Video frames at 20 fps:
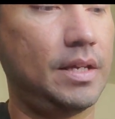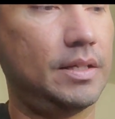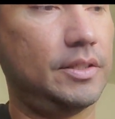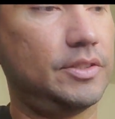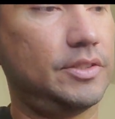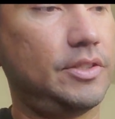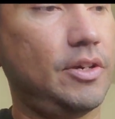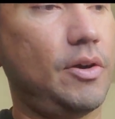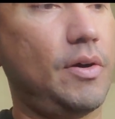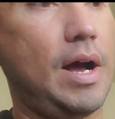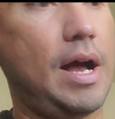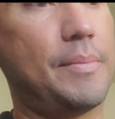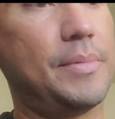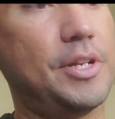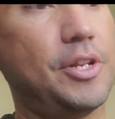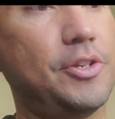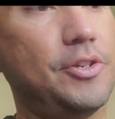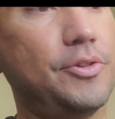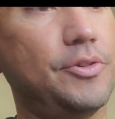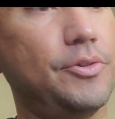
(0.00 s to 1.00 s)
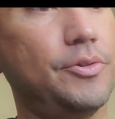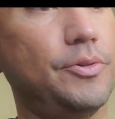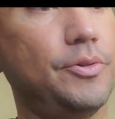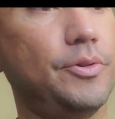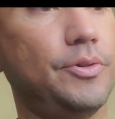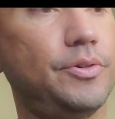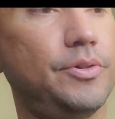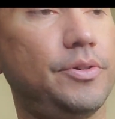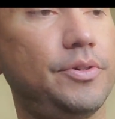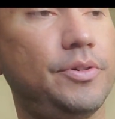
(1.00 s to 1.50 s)
so I'm going to do,
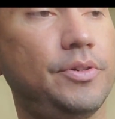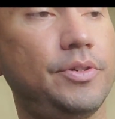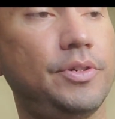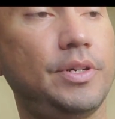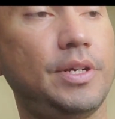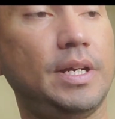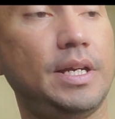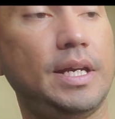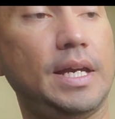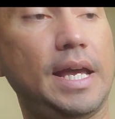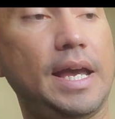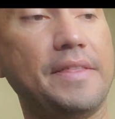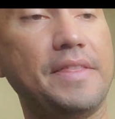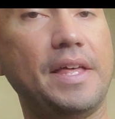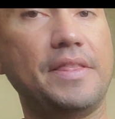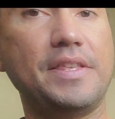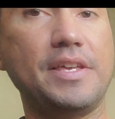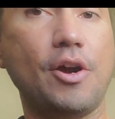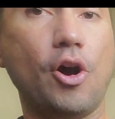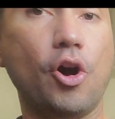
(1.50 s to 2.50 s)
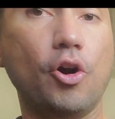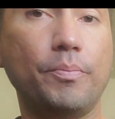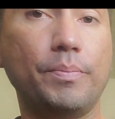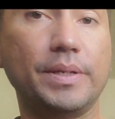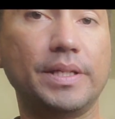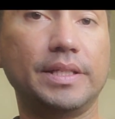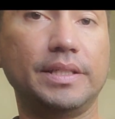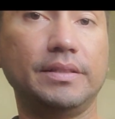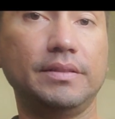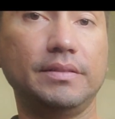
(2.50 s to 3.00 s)
and then the
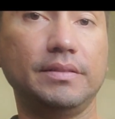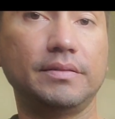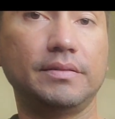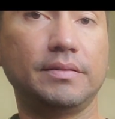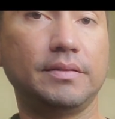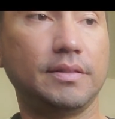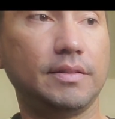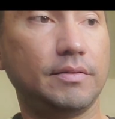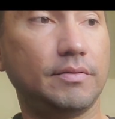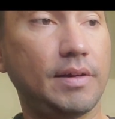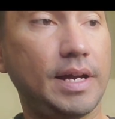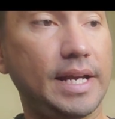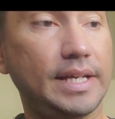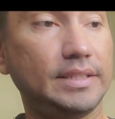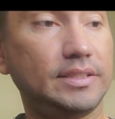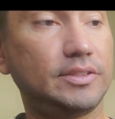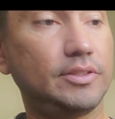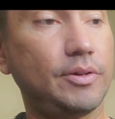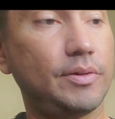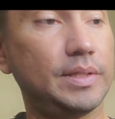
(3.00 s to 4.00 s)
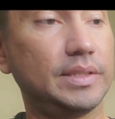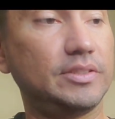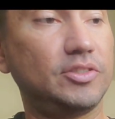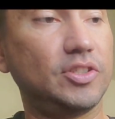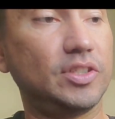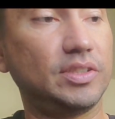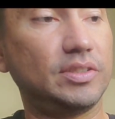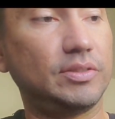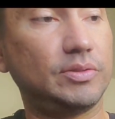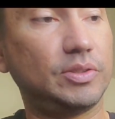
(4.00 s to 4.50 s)
open, right? So it's
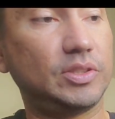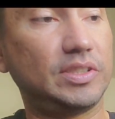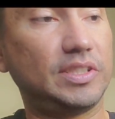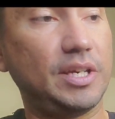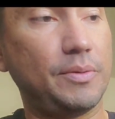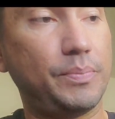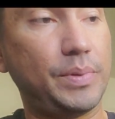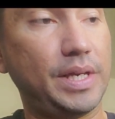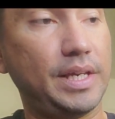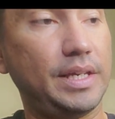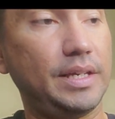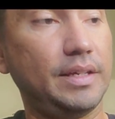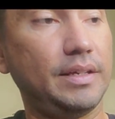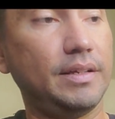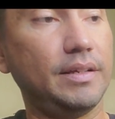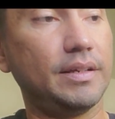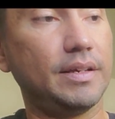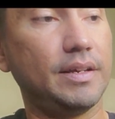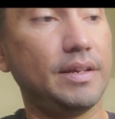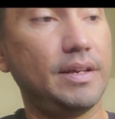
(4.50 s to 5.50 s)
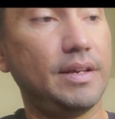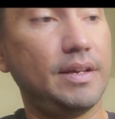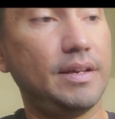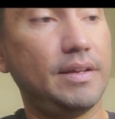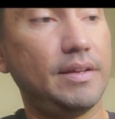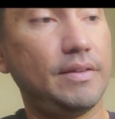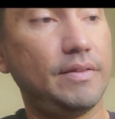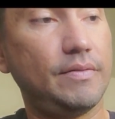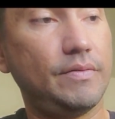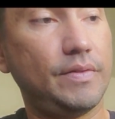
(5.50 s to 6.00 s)
just skipping
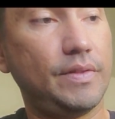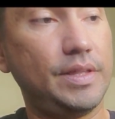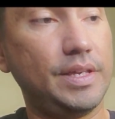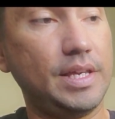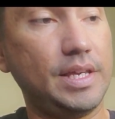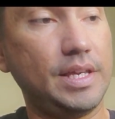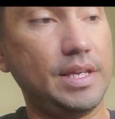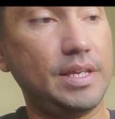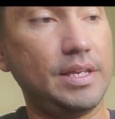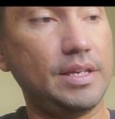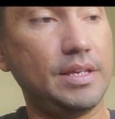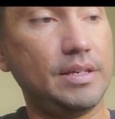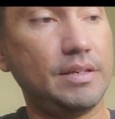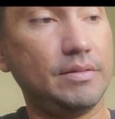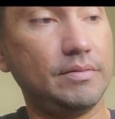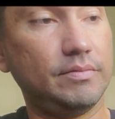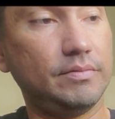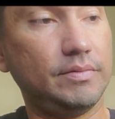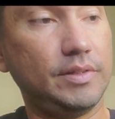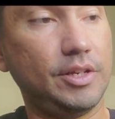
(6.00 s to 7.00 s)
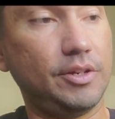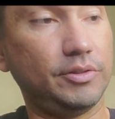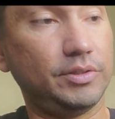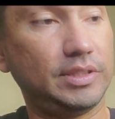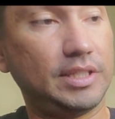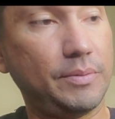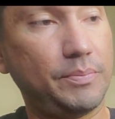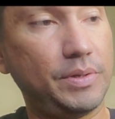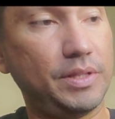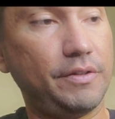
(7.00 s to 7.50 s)
the,
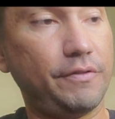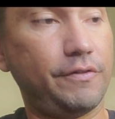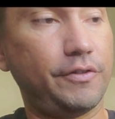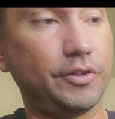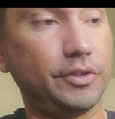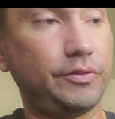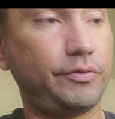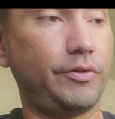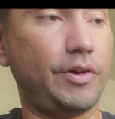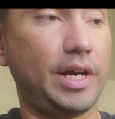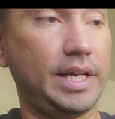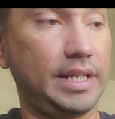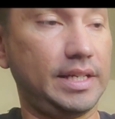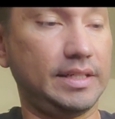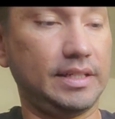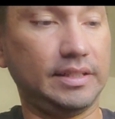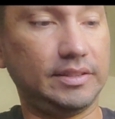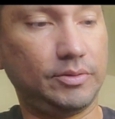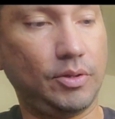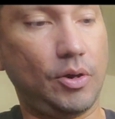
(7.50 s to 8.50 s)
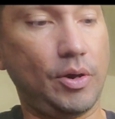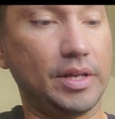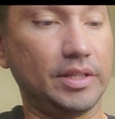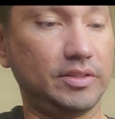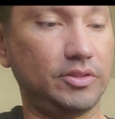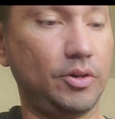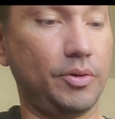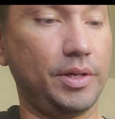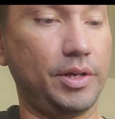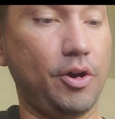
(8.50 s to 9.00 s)
skipping the first fret, and
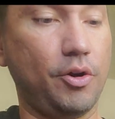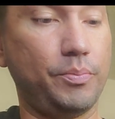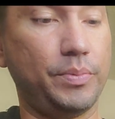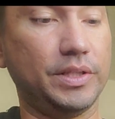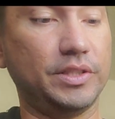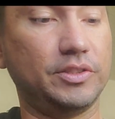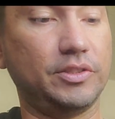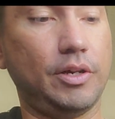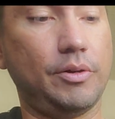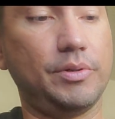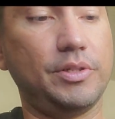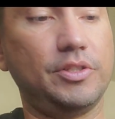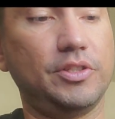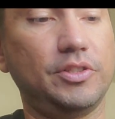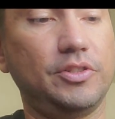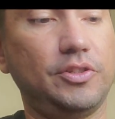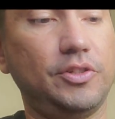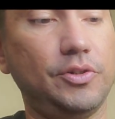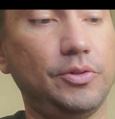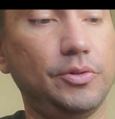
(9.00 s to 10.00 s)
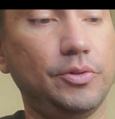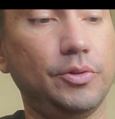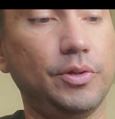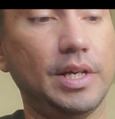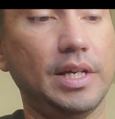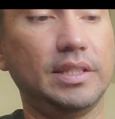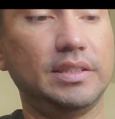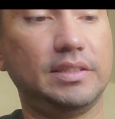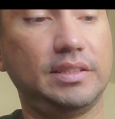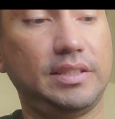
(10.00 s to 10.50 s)
it's going open. So I would just
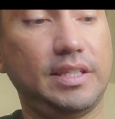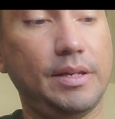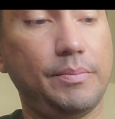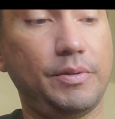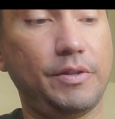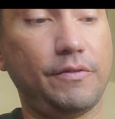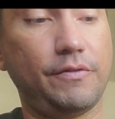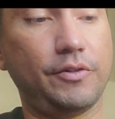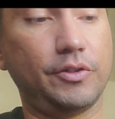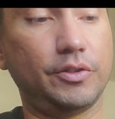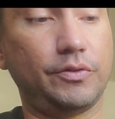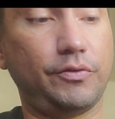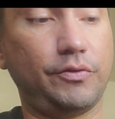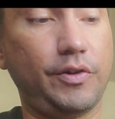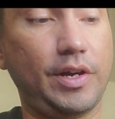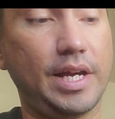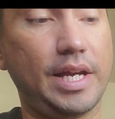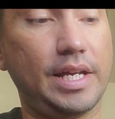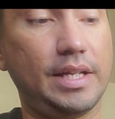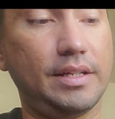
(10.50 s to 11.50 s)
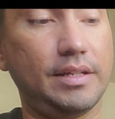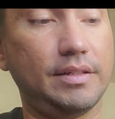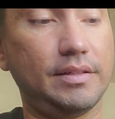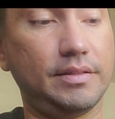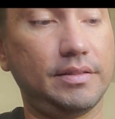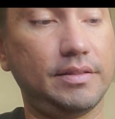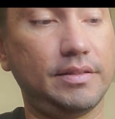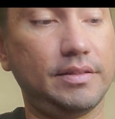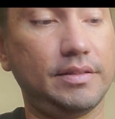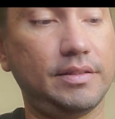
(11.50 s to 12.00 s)
do skip the first fret.
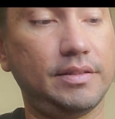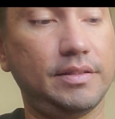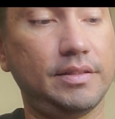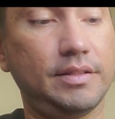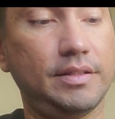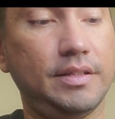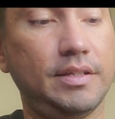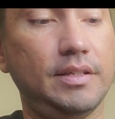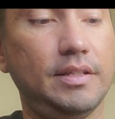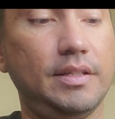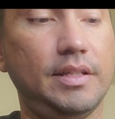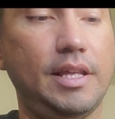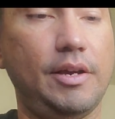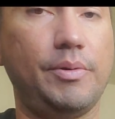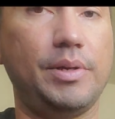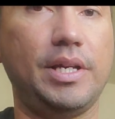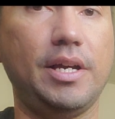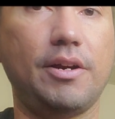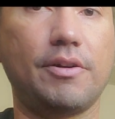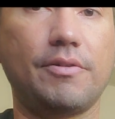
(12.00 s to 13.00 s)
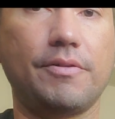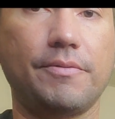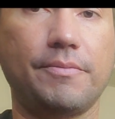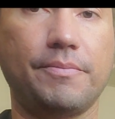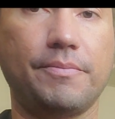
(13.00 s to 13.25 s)
There we go.